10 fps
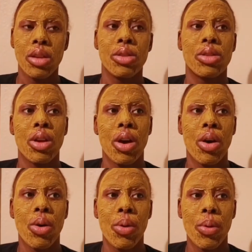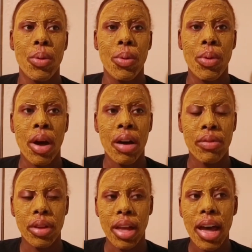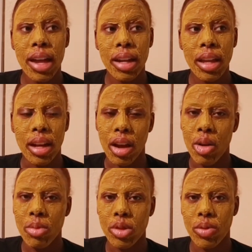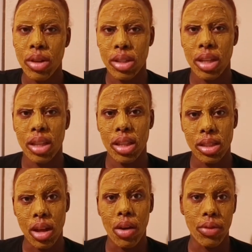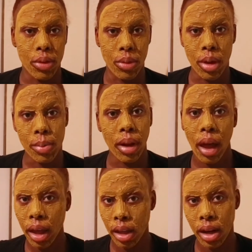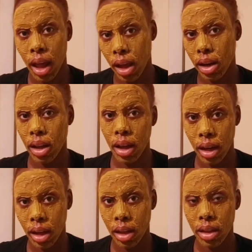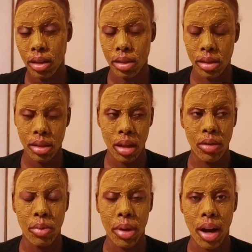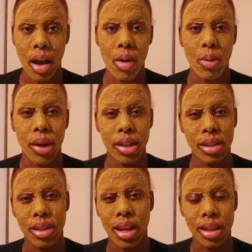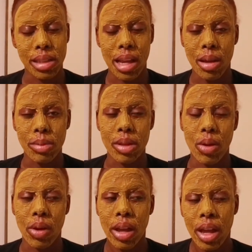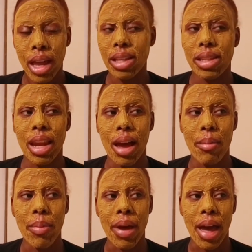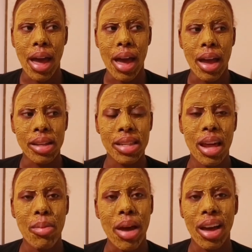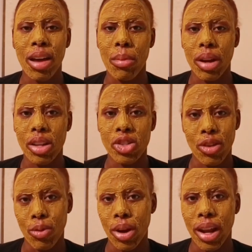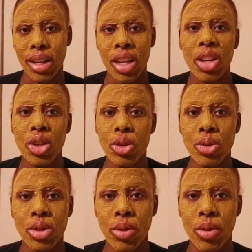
So I forgot it and I almost wanted to take this off and reapply and add the honey and stuff, but I'll wait on next time. So it's not bad. It's not a bad combination of what I did use.